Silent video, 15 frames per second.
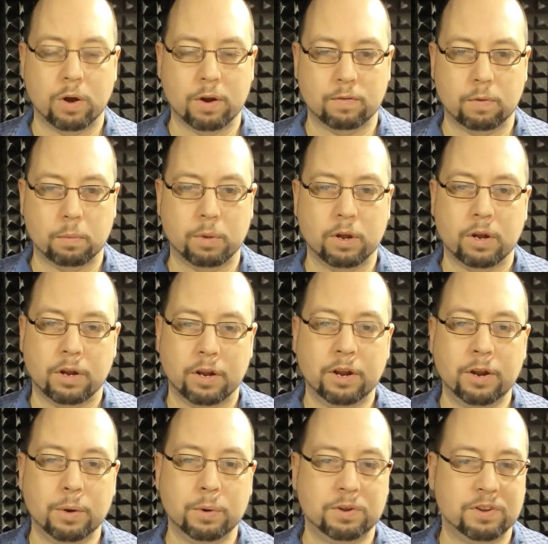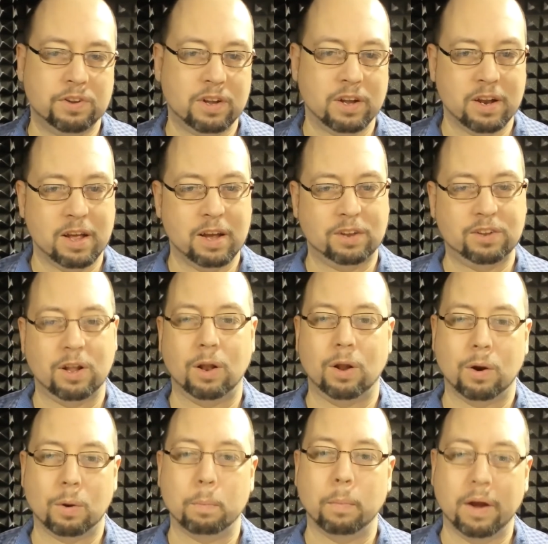of them uses an
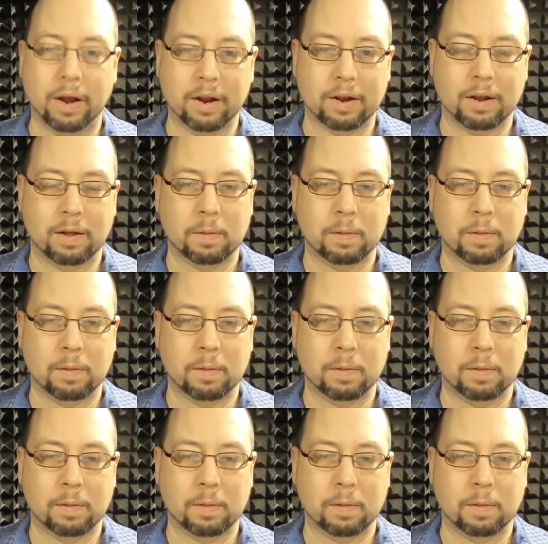XLR mic,